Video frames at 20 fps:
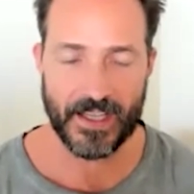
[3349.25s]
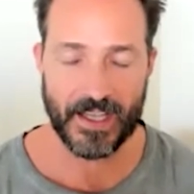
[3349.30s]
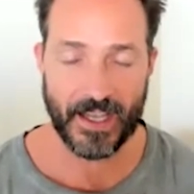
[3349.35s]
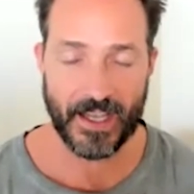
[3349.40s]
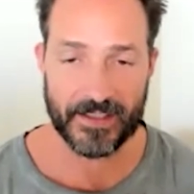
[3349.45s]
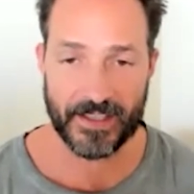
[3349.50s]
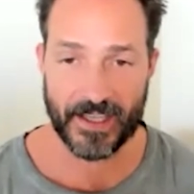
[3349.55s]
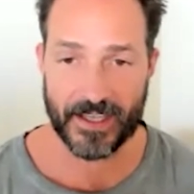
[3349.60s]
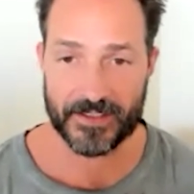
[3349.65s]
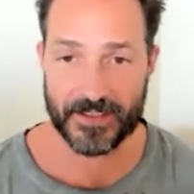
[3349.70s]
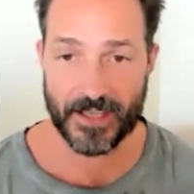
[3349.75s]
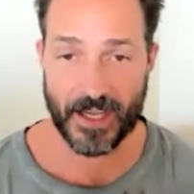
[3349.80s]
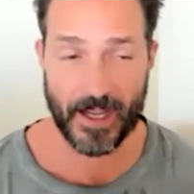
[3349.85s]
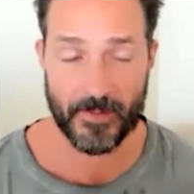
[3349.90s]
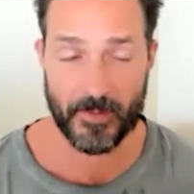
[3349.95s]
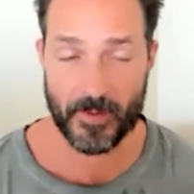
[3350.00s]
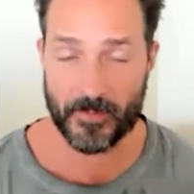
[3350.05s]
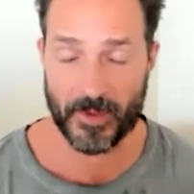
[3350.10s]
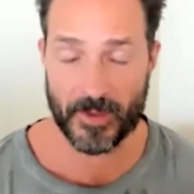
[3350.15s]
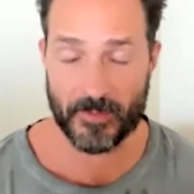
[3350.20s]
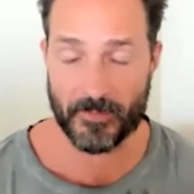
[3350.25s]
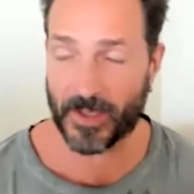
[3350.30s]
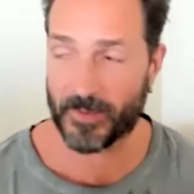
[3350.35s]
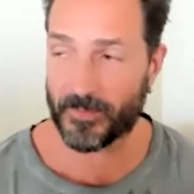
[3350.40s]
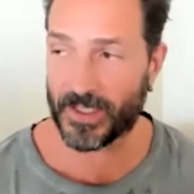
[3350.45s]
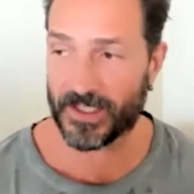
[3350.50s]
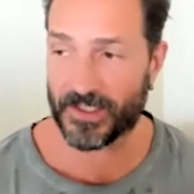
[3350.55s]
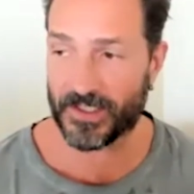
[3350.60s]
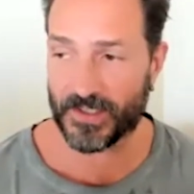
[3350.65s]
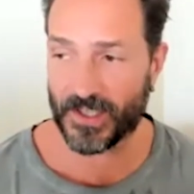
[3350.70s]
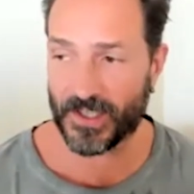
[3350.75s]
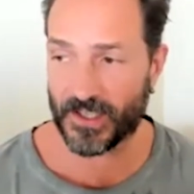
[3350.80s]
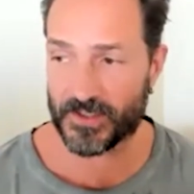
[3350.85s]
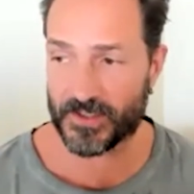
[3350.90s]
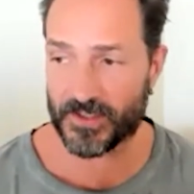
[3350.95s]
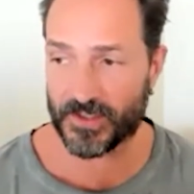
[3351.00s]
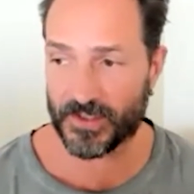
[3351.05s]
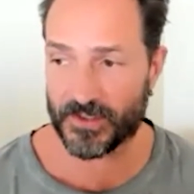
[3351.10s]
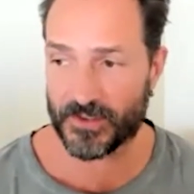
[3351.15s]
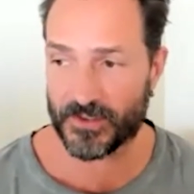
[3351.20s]
at that time, I mean, my
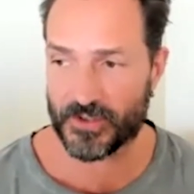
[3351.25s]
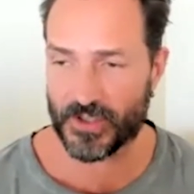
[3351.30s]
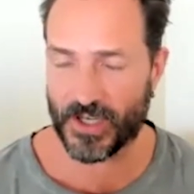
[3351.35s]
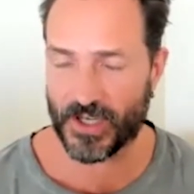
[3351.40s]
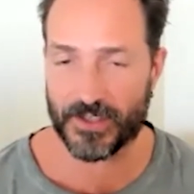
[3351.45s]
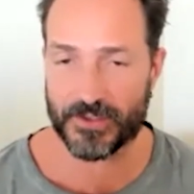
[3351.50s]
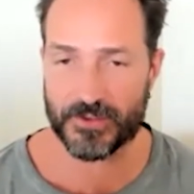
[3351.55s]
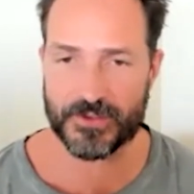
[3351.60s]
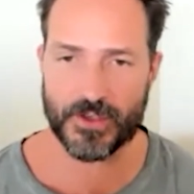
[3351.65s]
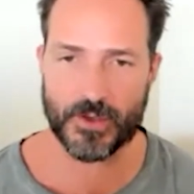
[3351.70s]
meditation changed